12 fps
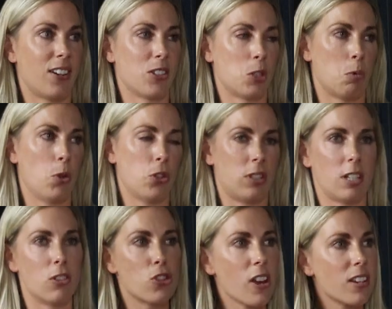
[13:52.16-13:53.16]
now. So we're not just
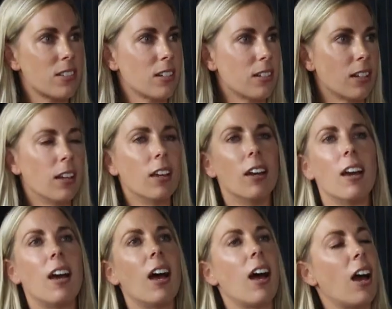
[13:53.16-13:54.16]
interested
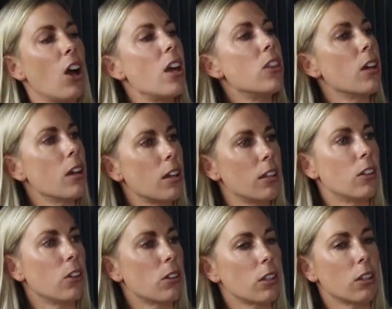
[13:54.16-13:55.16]
in
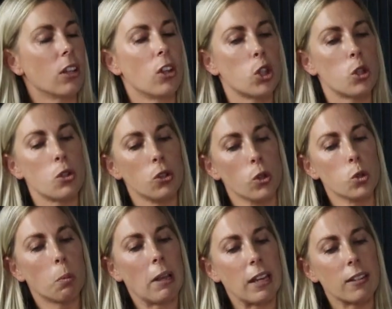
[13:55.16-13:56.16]
the
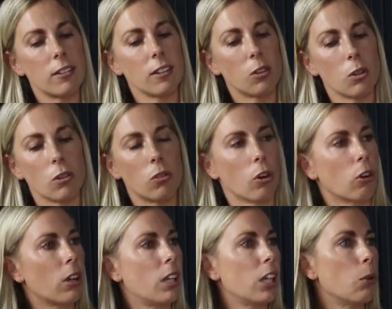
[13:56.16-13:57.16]
usual places.
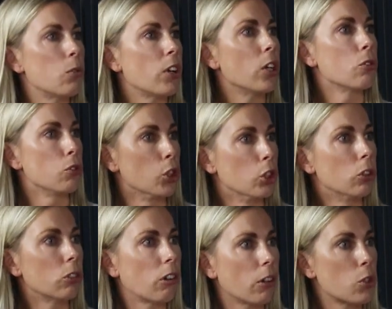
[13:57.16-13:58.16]
Historically, it was very
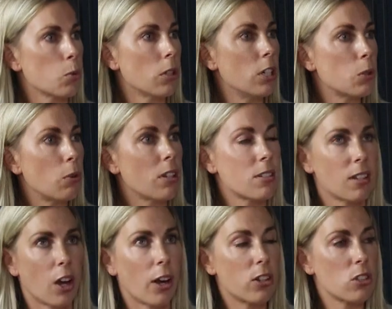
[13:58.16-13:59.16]
rural graduates, whereas
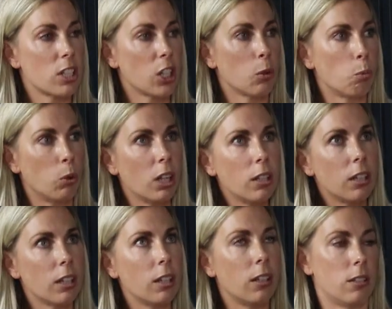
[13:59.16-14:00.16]
now actually we
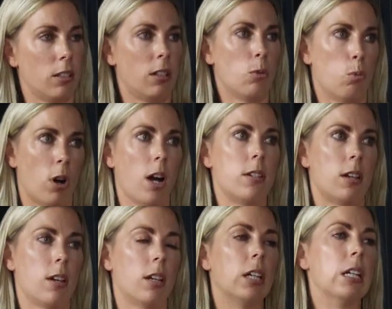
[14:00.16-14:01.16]
need a
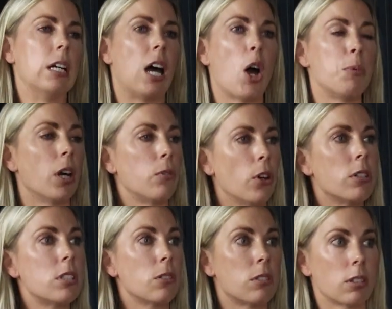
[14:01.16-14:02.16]
wider
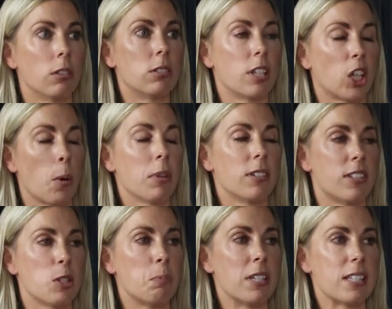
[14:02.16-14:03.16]
diversity of skill set coming
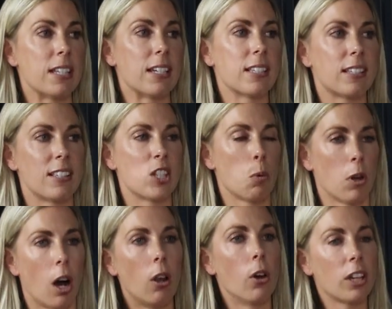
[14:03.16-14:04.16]
into this business. And so
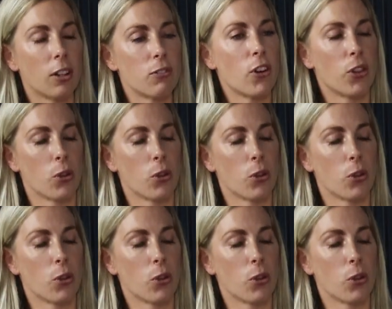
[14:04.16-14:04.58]
we are looking